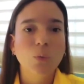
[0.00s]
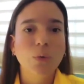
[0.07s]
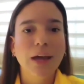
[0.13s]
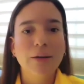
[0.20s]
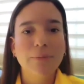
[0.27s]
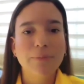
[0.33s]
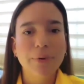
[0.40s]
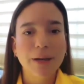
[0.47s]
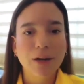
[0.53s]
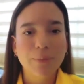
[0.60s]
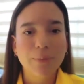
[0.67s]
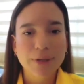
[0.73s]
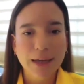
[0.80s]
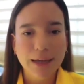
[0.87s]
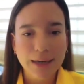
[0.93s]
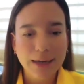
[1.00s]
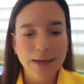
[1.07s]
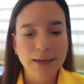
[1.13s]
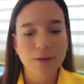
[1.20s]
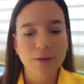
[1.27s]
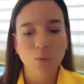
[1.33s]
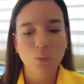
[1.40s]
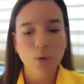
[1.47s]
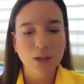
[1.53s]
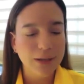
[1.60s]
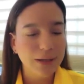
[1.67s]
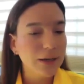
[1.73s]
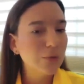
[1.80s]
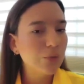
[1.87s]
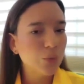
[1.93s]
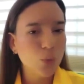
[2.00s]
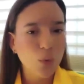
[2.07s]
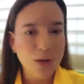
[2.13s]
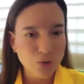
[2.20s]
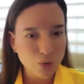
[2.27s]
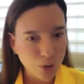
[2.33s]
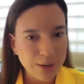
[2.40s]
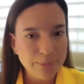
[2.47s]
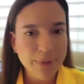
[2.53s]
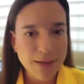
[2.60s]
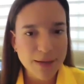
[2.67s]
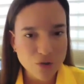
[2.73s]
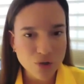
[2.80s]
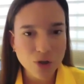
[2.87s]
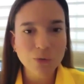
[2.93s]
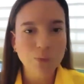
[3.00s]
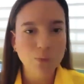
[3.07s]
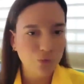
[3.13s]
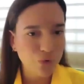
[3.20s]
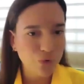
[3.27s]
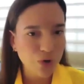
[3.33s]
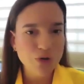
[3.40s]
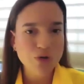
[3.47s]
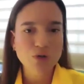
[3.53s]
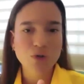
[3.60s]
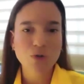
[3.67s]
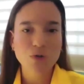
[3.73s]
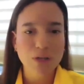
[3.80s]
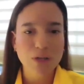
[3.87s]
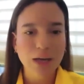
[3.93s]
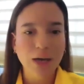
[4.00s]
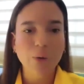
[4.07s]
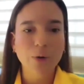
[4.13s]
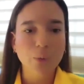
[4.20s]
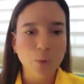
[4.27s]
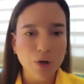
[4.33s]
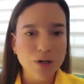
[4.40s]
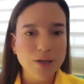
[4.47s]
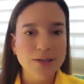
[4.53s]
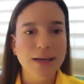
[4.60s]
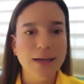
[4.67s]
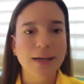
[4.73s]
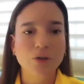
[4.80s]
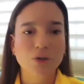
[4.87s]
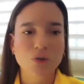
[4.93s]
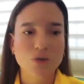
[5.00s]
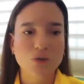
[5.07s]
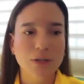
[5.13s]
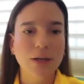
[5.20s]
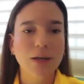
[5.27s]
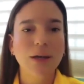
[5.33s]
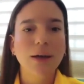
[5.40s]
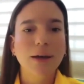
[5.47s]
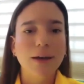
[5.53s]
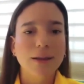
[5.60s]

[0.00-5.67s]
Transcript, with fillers: We have been updated it. We did it one trimester first to see how it works and to see